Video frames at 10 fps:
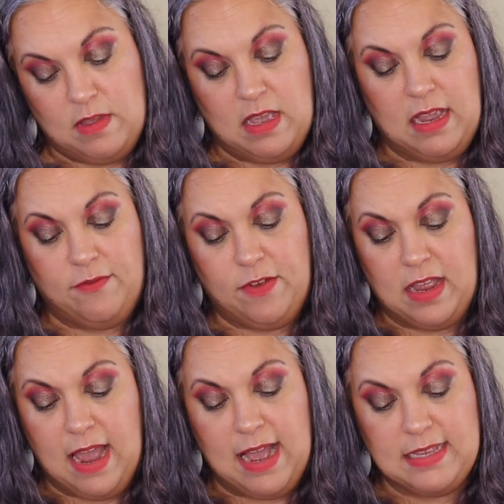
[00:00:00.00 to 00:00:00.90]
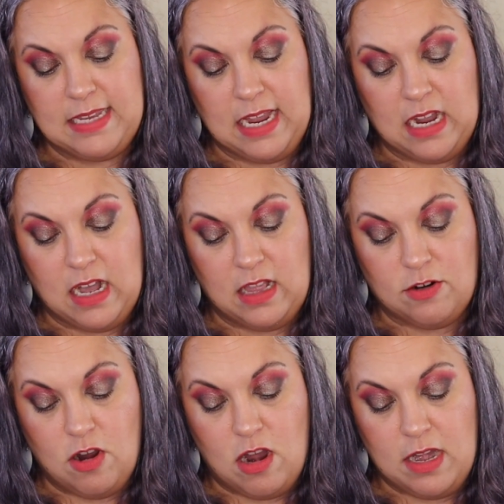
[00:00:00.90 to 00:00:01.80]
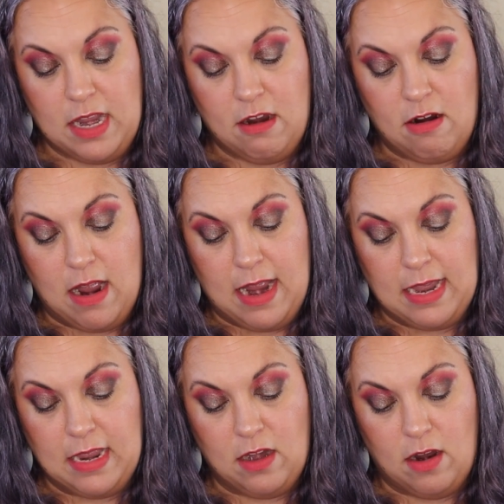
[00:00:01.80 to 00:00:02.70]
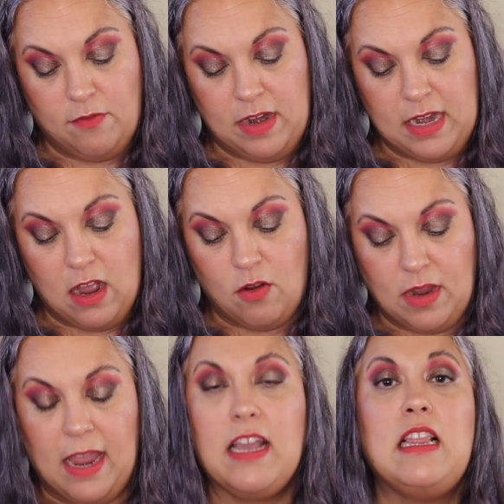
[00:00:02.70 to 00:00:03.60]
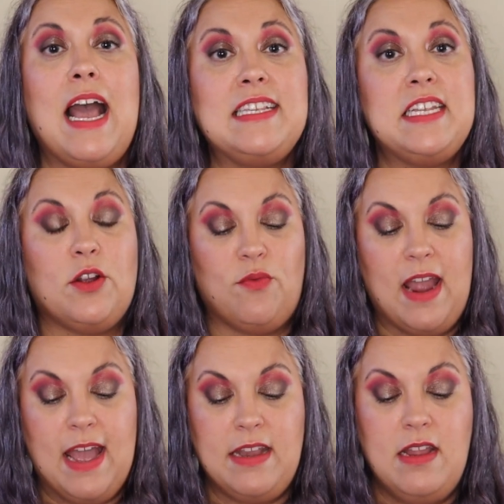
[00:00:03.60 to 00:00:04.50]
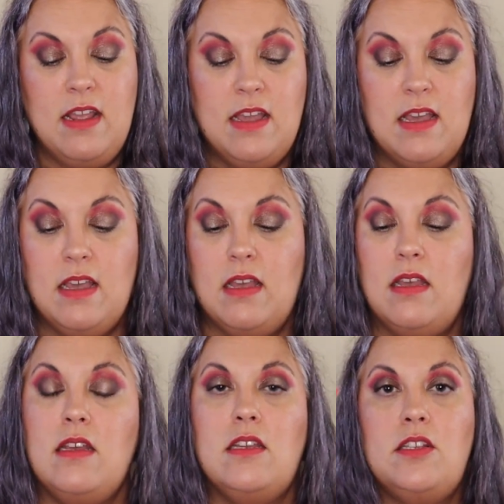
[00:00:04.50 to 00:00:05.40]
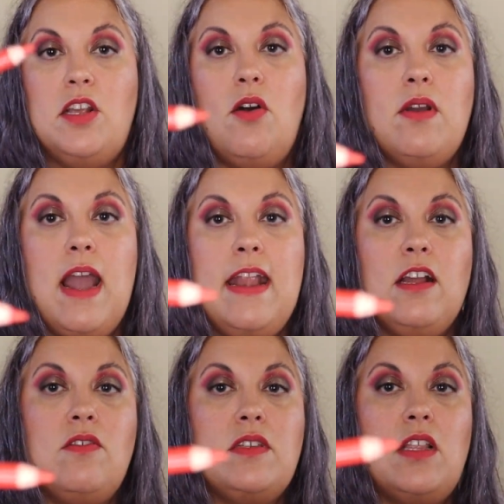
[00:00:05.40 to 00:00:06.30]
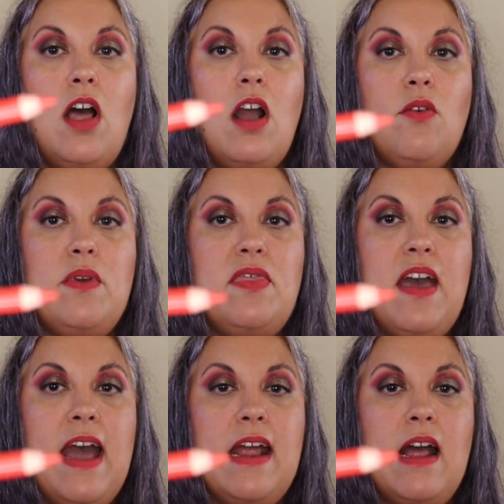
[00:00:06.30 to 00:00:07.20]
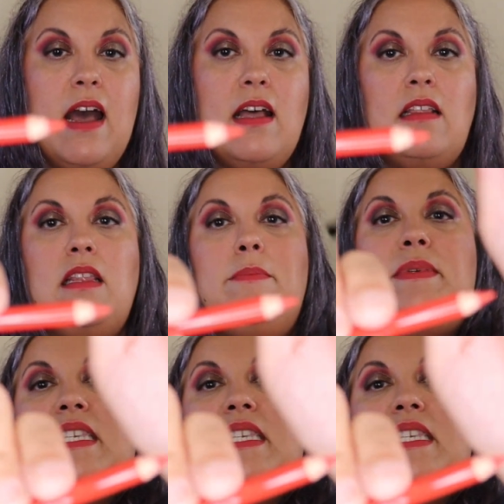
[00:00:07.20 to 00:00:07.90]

If it has a color on here, I cannot read it. Okay, classic red. So kind of goes along with that lip